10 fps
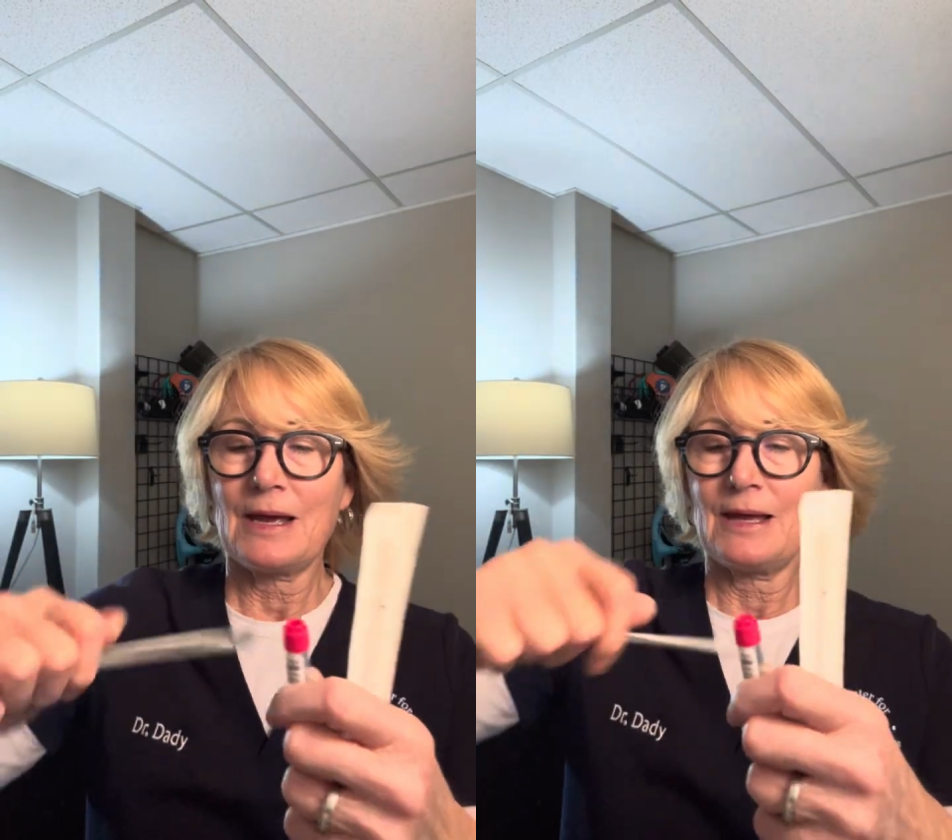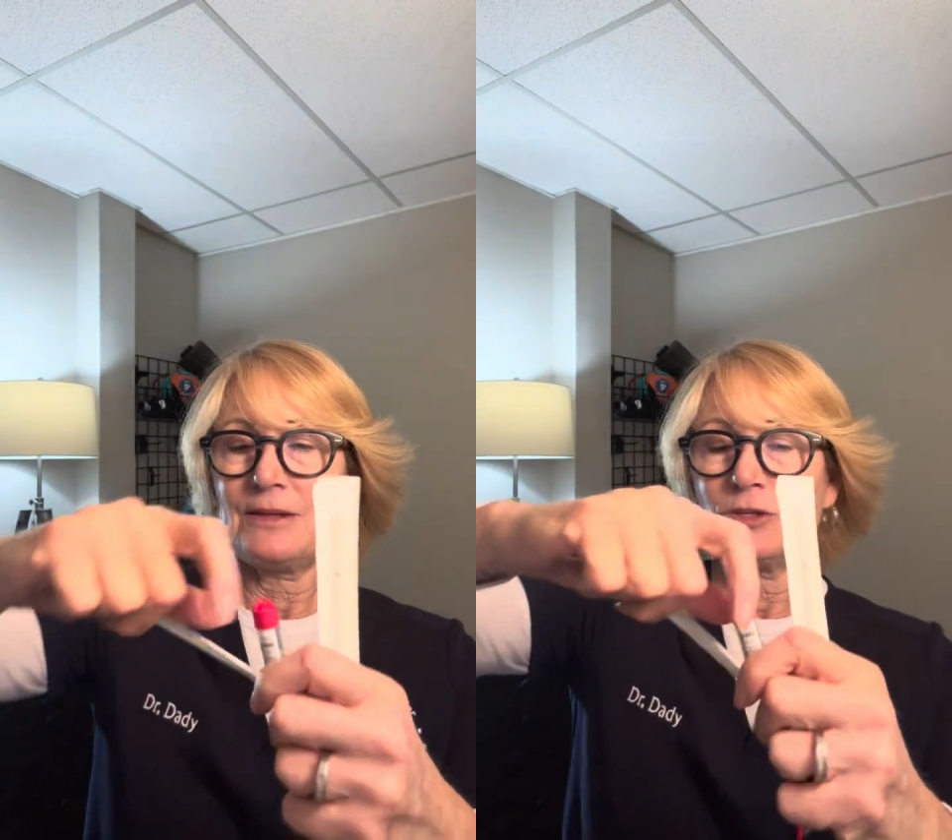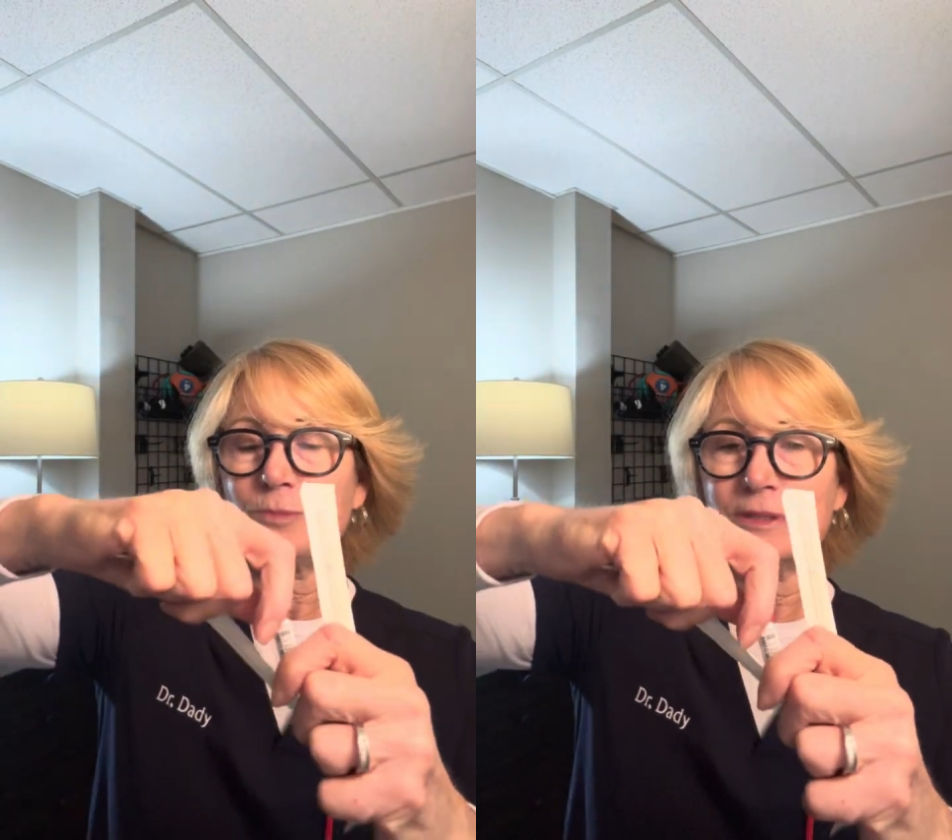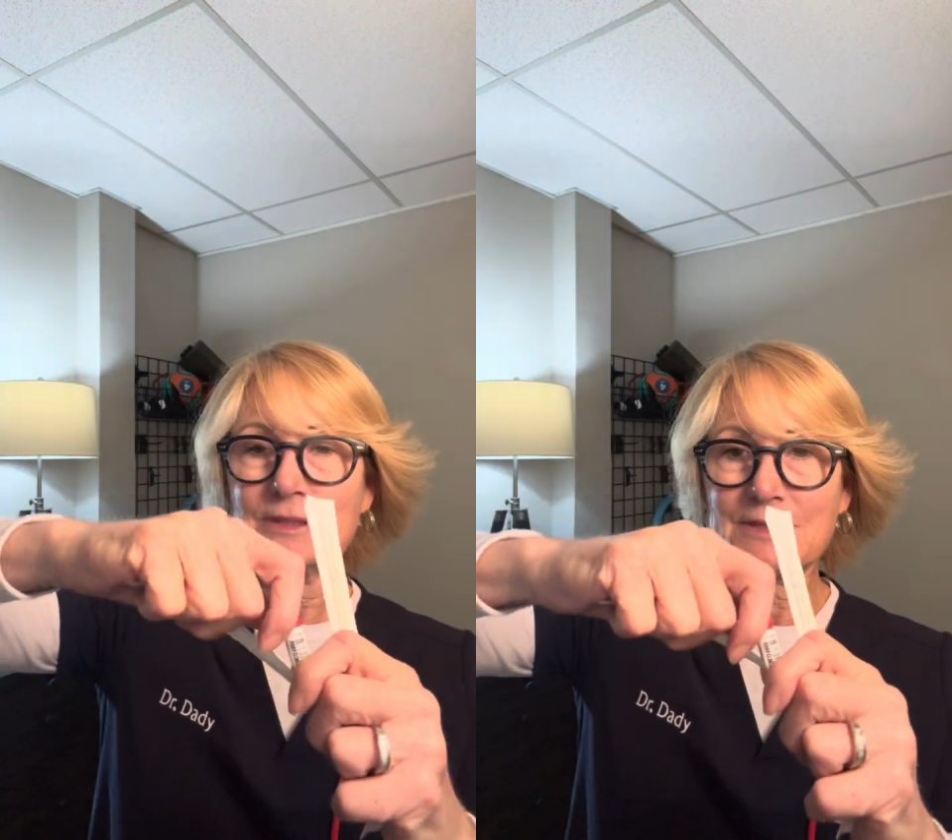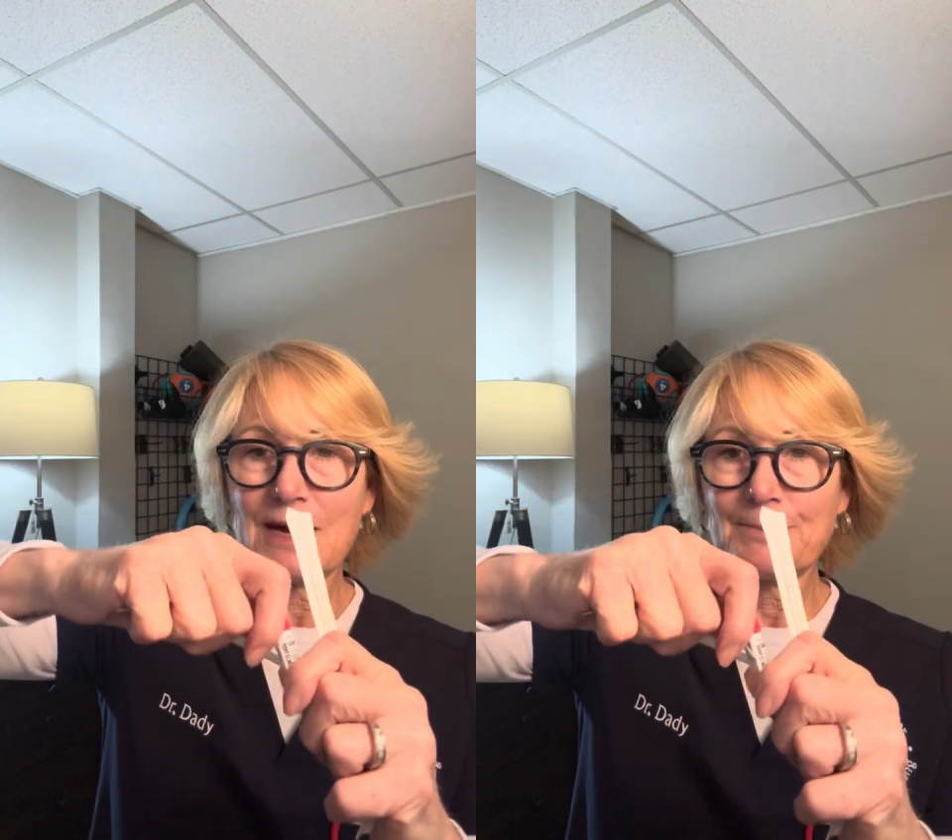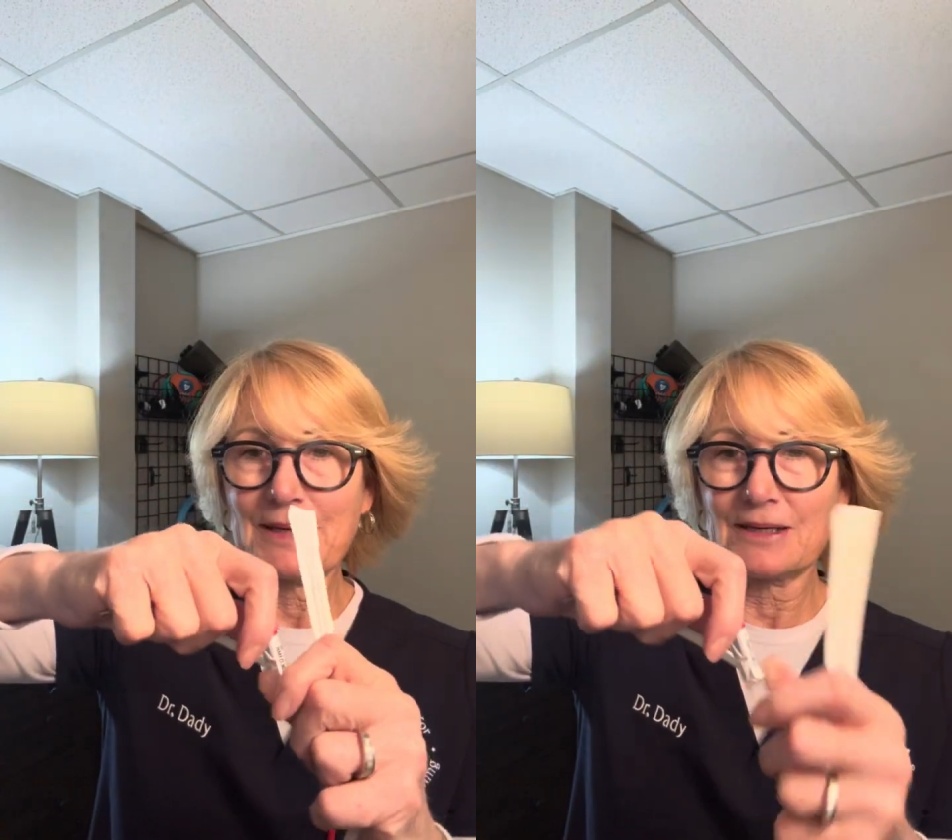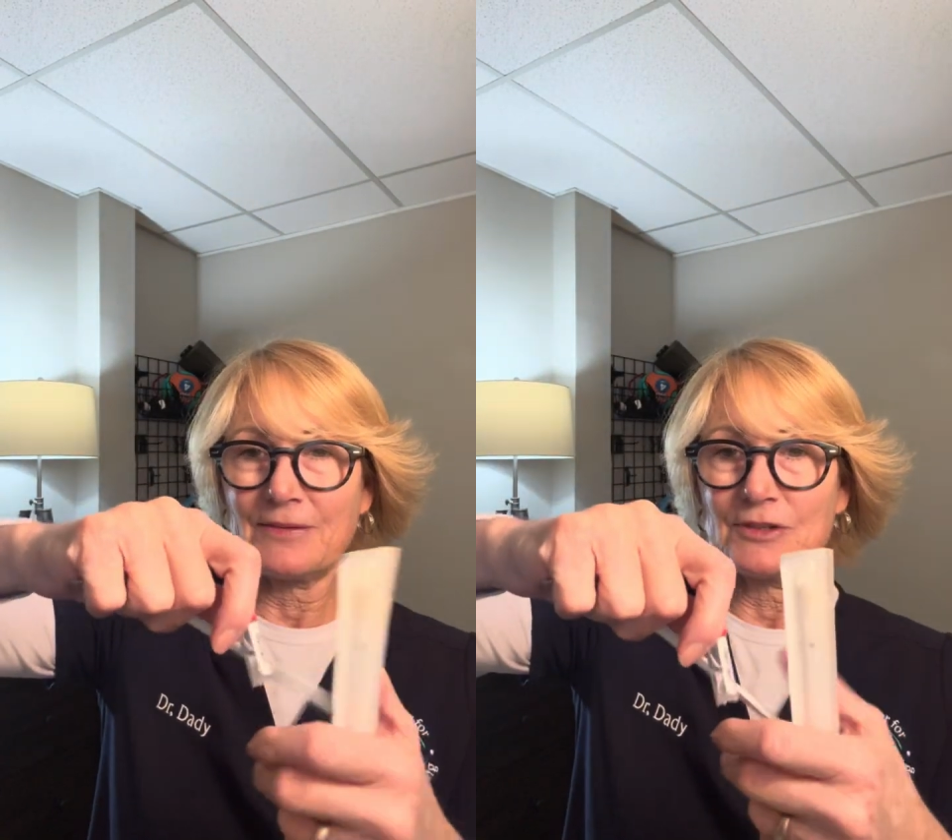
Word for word: and then you put the top back on.